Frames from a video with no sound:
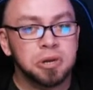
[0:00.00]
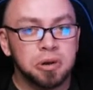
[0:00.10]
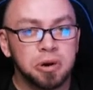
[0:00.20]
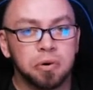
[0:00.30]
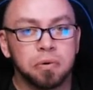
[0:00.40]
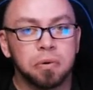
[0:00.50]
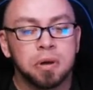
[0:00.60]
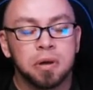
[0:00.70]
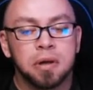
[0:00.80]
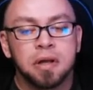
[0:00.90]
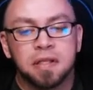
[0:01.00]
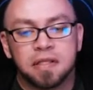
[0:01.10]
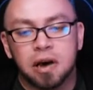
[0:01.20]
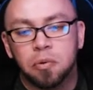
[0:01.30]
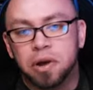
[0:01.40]
to know.
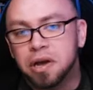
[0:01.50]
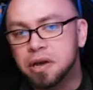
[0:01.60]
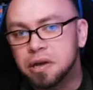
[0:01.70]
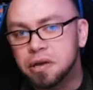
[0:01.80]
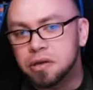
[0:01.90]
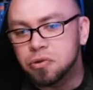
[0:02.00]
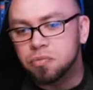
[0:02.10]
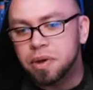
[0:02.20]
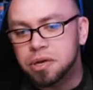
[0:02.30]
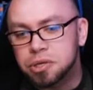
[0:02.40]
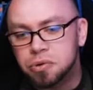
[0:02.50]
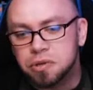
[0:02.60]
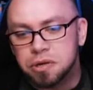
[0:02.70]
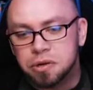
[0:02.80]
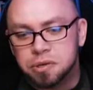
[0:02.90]
That way you make
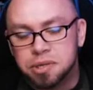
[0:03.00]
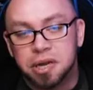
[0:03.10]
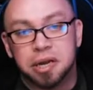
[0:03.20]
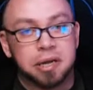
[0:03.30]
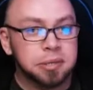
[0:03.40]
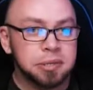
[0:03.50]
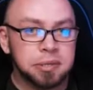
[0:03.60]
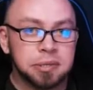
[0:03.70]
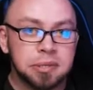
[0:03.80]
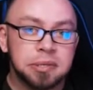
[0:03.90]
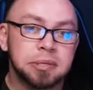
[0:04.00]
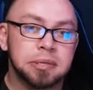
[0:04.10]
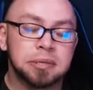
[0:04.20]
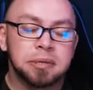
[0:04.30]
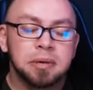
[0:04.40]
sure that your setting is
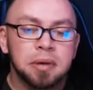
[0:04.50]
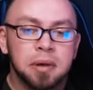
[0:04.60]
consistent,